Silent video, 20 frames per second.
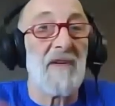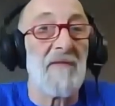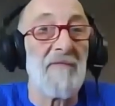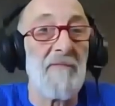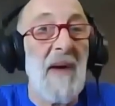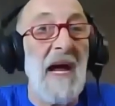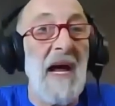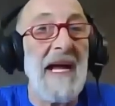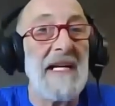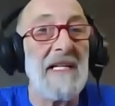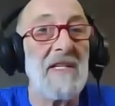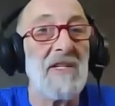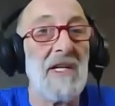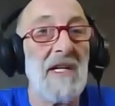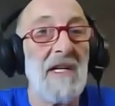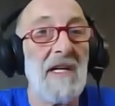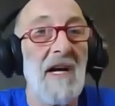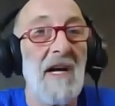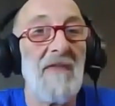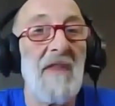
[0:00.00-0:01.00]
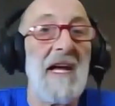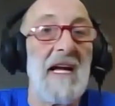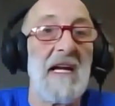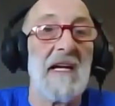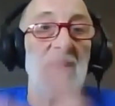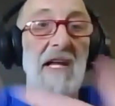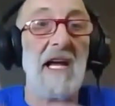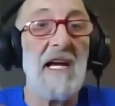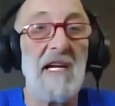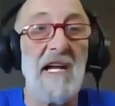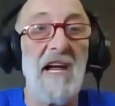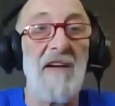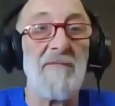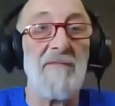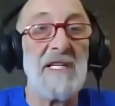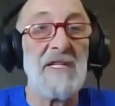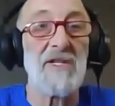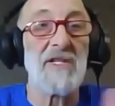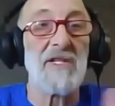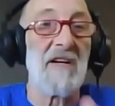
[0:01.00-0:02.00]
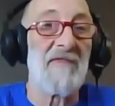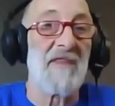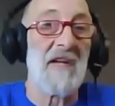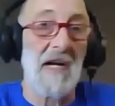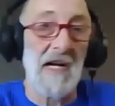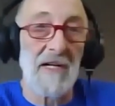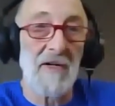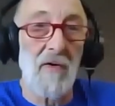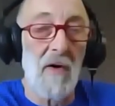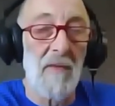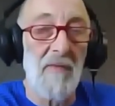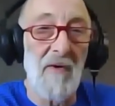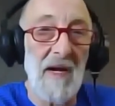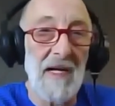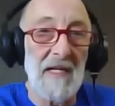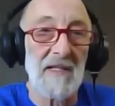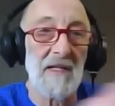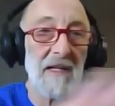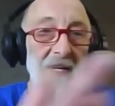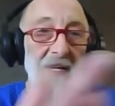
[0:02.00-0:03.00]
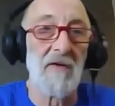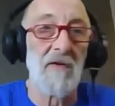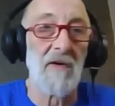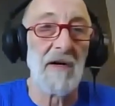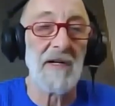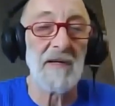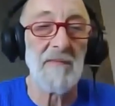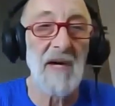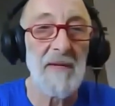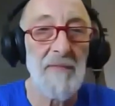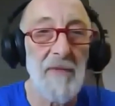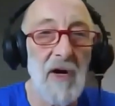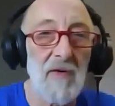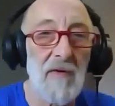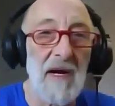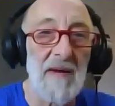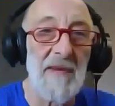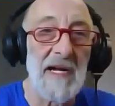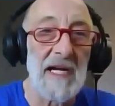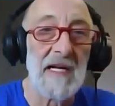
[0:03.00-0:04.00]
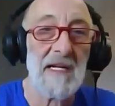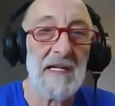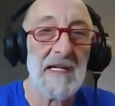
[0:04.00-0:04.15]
of paint, and they gave me stuff that I incorporated later on in my programming.